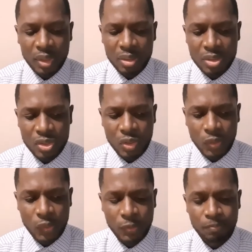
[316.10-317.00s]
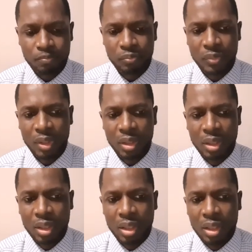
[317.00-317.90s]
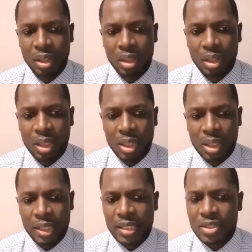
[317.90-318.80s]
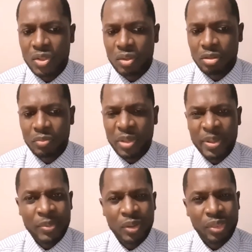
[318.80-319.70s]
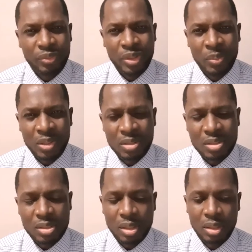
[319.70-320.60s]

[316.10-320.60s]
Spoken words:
So it took maybe about 3 months